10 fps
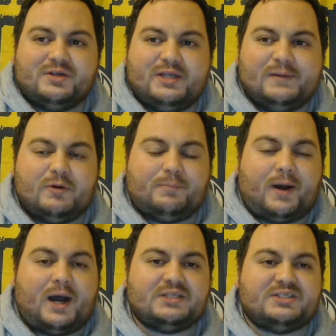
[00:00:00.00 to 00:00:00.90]
were
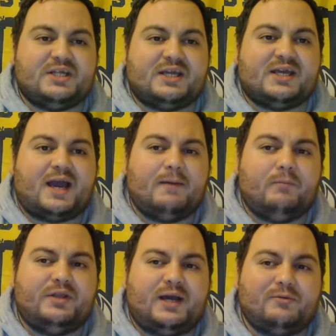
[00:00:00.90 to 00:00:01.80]
parts of the game
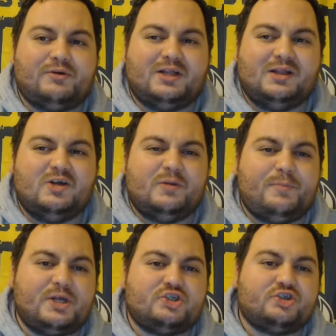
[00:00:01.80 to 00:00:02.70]
where they were in a little
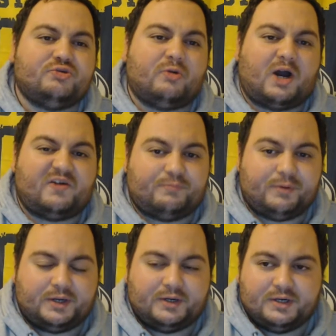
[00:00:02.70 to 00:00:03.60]
bit of strife,
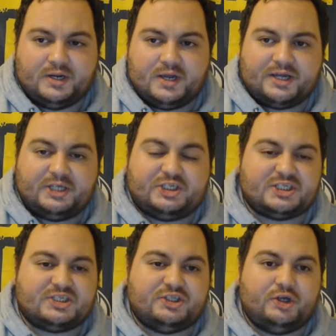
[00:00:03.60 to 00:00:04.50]
but you
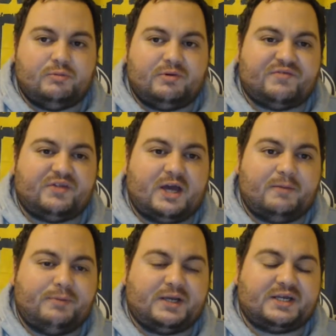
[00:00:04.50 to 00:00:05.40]
just knew if their
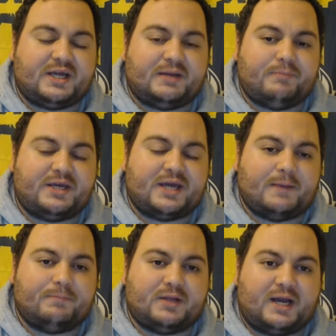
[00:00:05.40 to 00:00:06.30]
big
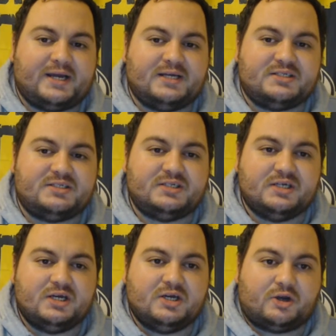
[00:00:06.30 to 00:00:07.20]
game players
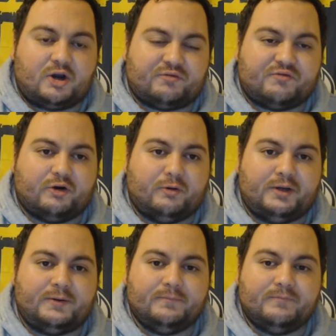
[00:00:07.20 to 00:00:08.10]
got through
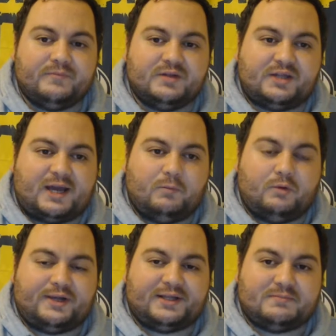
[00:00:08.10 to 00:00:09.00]
it, they
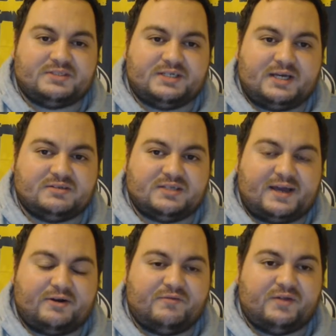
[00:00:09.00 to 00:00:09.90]
would get themselves
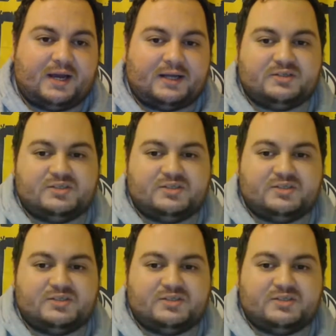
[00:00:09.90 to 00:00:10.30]
out of that